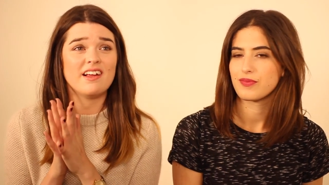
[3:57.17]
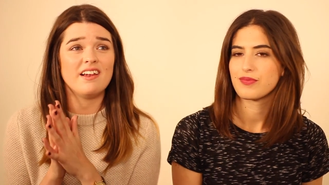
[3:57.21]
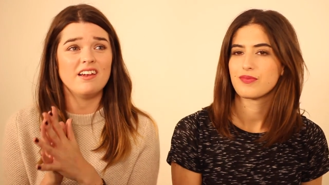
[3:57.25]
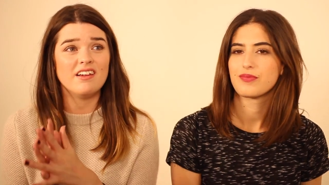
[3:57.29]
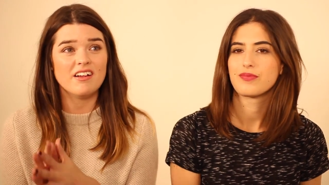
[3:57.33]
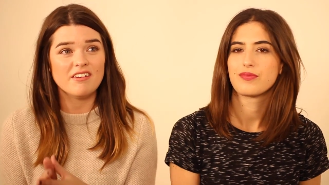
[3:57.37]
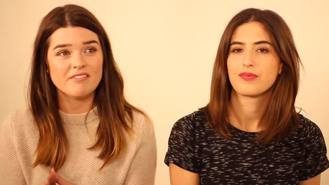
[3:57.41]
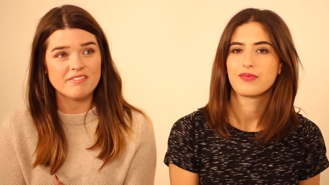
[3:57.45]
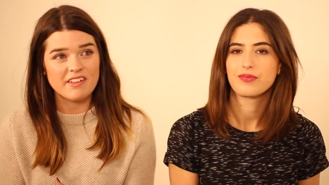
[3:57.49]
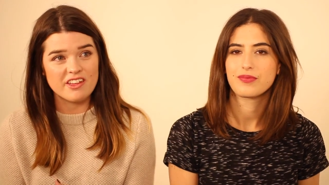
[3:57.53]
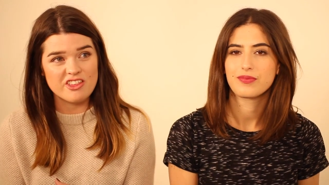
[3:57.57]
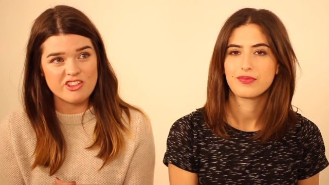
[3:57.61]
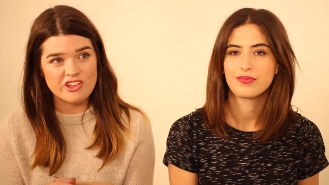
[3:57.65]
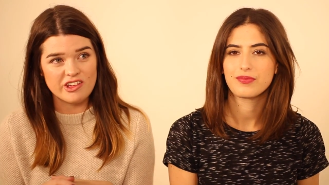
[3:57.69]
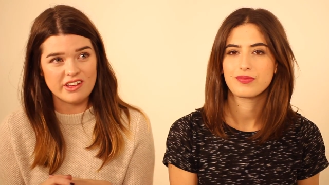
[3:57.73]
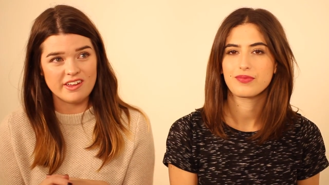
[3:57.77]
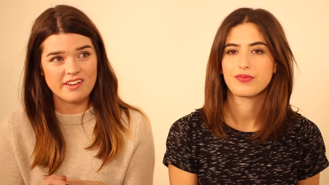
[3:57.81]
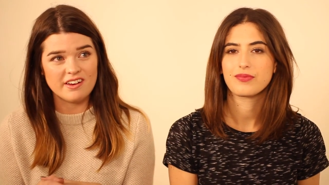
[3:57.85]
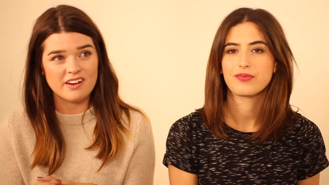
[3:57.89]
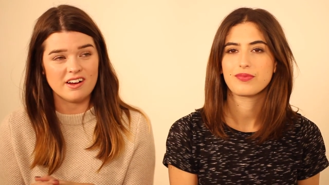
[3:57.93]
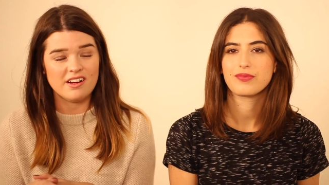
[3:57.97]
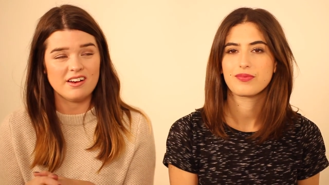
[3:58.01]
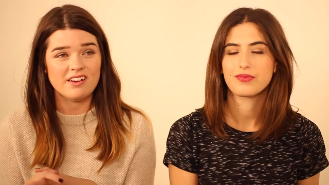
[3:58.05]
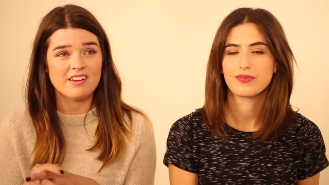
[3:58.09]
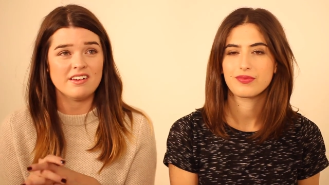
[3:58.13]
Speaker 1: I love their
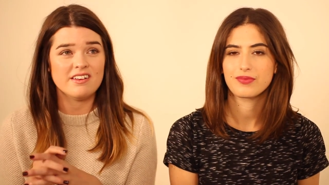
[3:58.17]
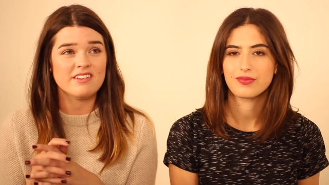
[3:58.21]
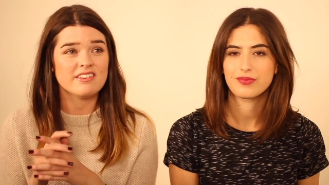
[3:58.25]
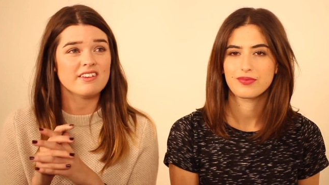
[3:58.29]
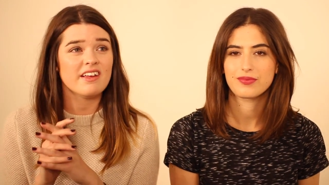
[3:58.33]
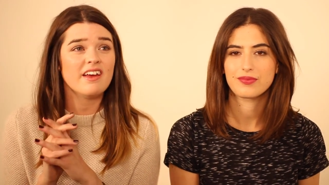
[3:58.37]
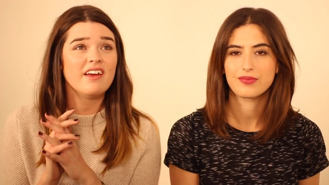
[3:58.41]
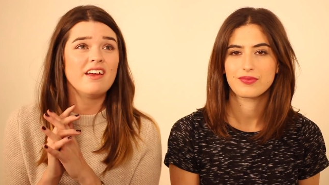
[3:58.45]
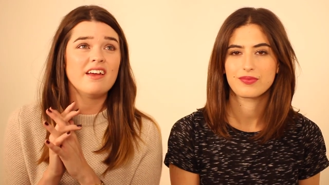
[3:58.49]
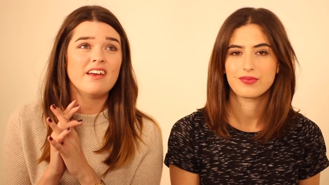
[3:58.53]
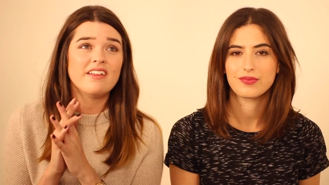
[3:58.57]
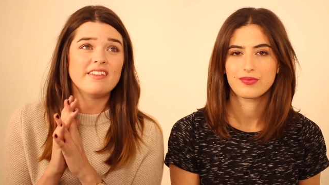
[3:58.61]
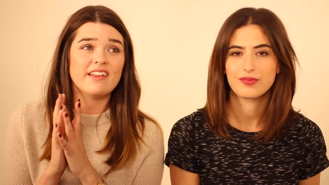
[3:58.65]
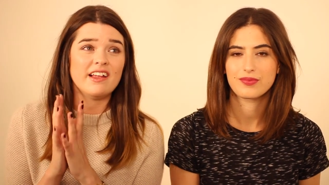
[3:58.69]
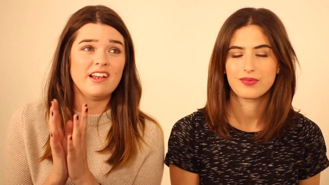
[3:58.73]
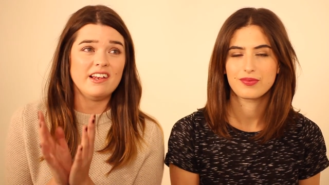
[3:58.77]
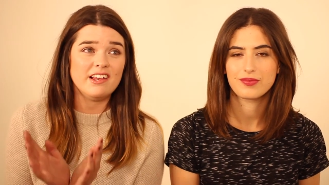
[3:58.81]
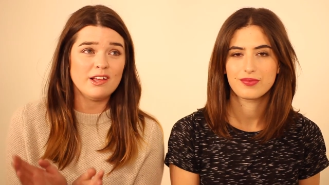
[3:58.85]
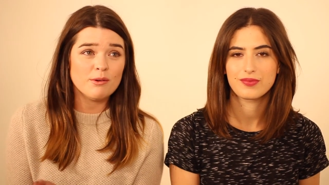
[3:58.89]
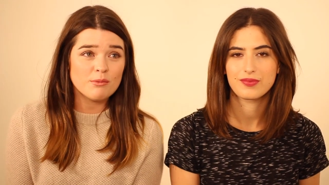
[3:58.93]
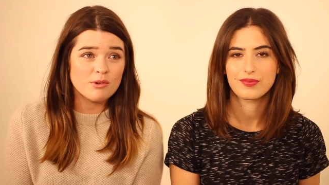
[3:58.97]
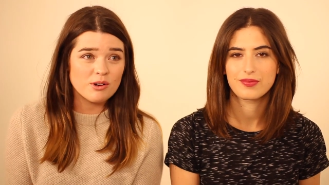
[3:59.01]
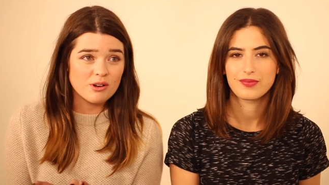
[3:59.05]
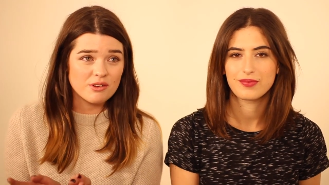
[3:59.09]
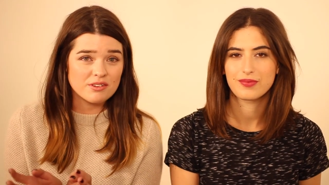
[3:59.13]
cheek colours. Their
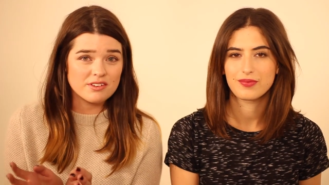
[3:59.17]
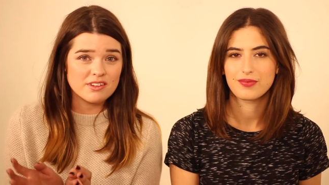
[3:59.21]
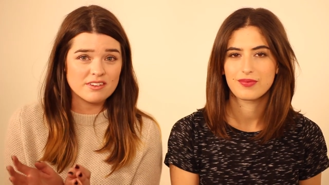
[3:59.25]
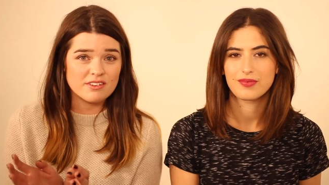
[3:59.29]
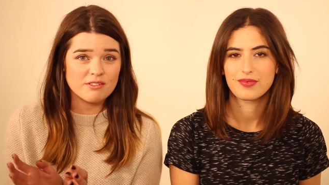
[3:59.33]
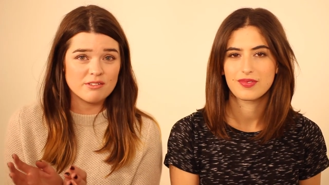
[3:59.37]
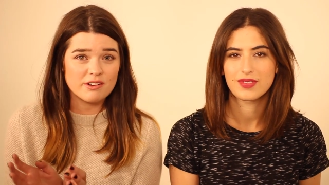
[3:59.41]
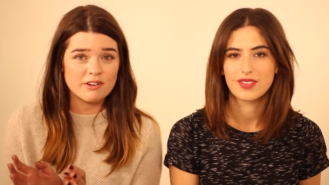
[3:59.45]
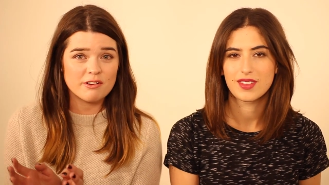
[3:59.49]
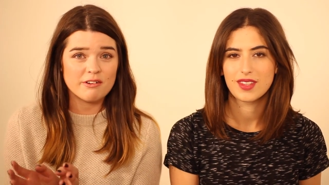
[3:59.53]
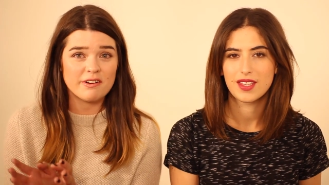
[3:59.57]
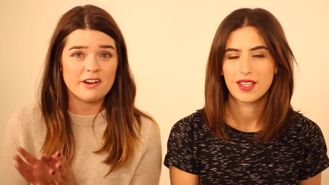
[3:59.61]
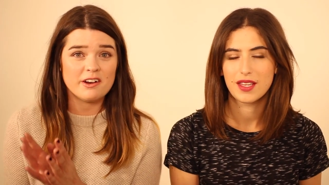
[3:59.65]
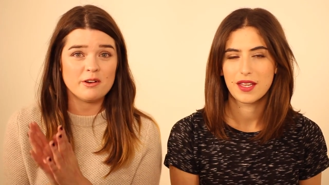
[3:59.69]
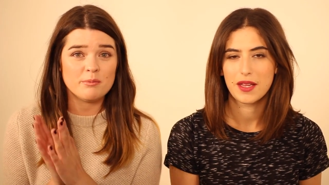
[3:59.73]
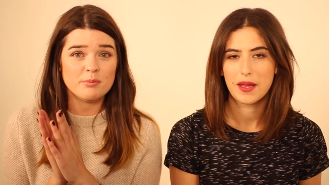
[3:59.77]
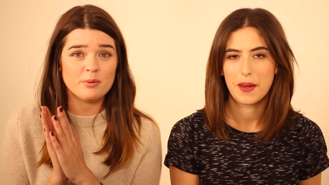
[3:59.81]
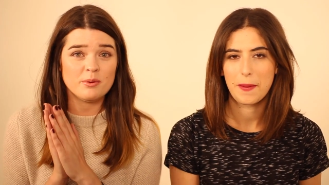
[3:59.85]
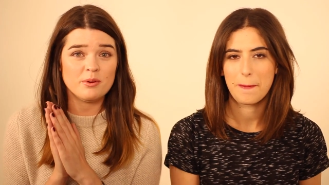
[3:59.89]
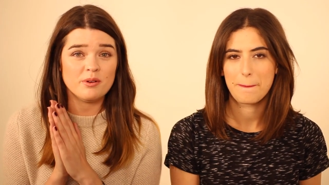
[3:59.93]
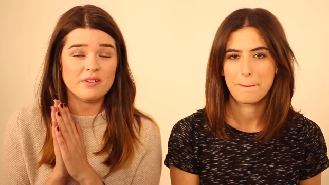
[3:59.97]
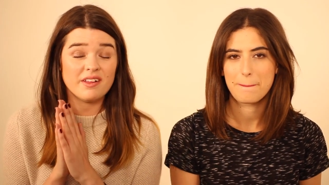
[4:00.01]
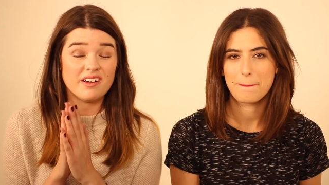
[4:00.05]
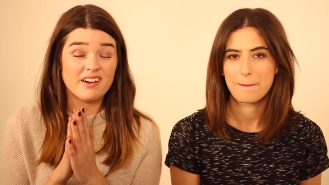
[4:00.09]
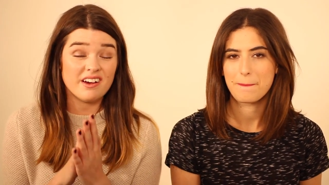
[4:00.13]
lip glosses are
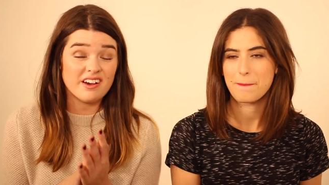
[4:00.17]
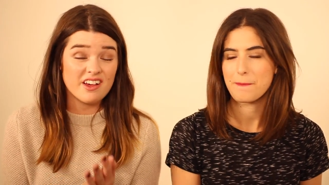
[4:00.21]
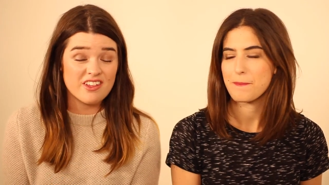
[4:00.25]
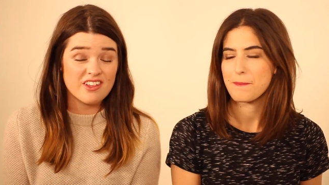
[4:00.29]
incredible. Their